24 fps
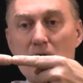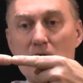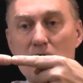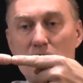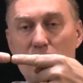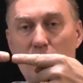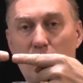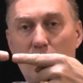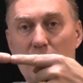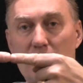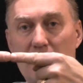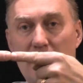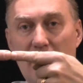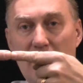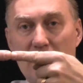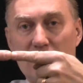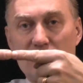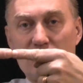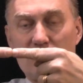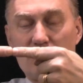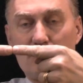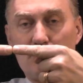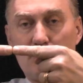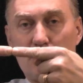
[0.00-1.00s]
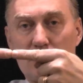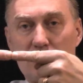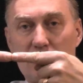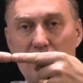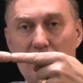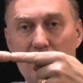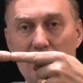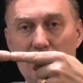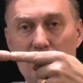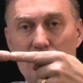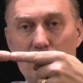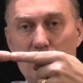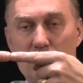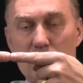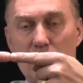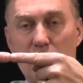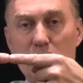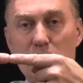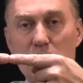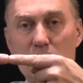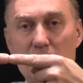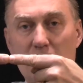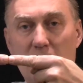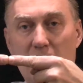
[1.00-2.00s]
So a cast is put there to
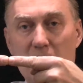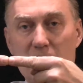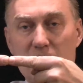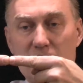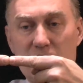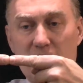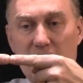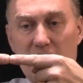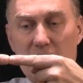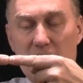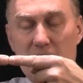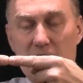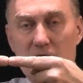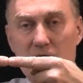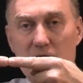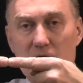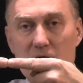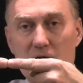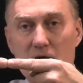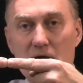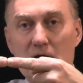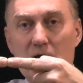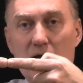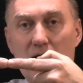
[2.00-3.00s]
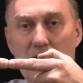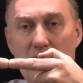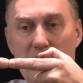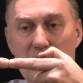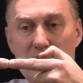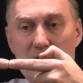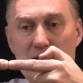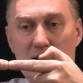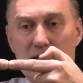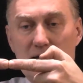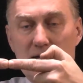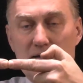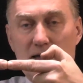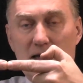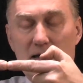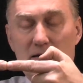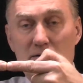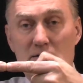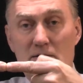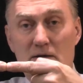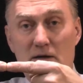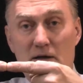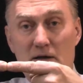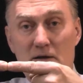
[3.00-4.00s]
immobilize that area, and then
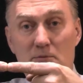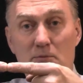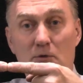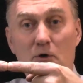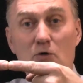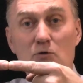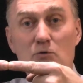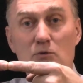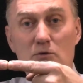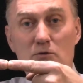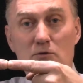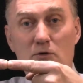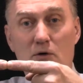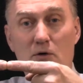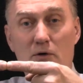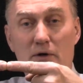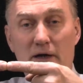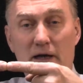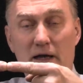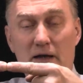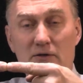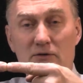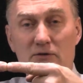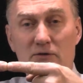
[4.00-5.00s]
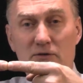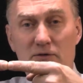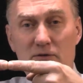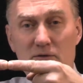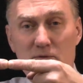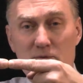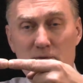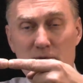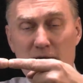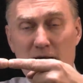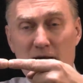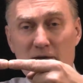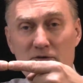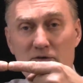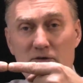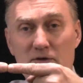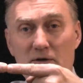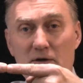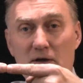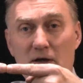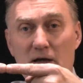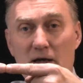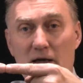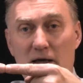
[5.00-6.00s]
the bone will grow against
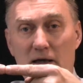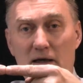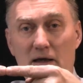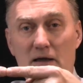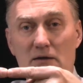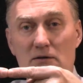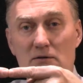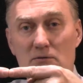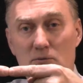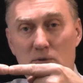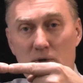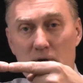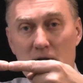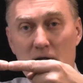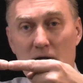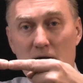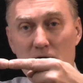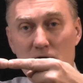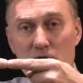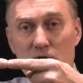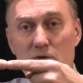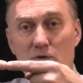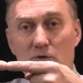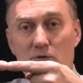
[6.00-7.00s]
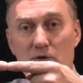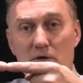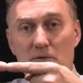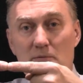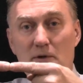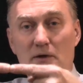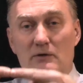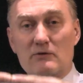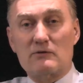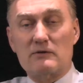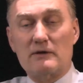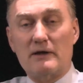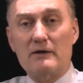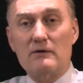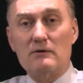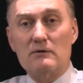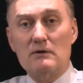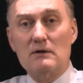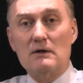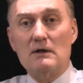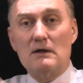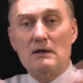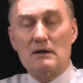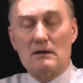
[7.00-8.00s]
it, and voila, 2-3 months
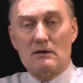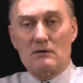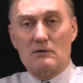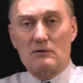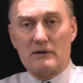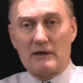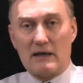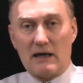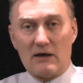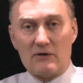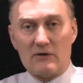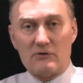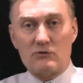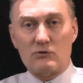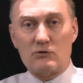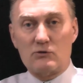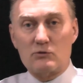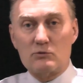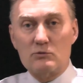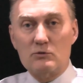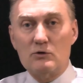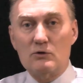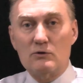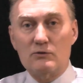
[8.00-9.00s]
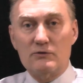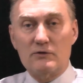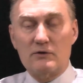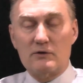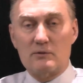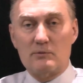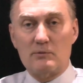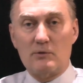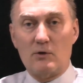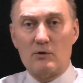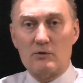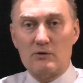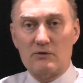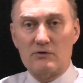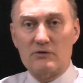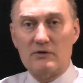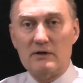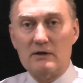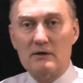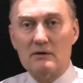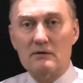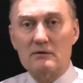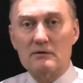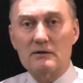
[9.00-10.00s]
later, the cast is removed, the bone is
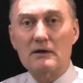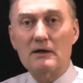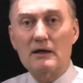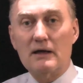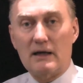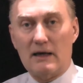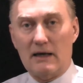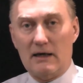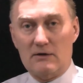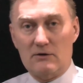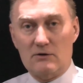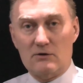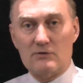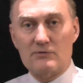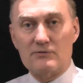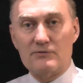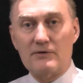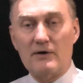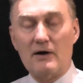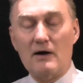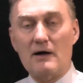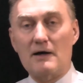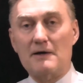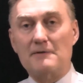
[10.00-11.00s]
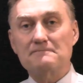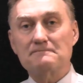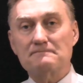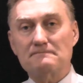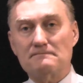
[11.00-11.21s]
healed, and you're fine.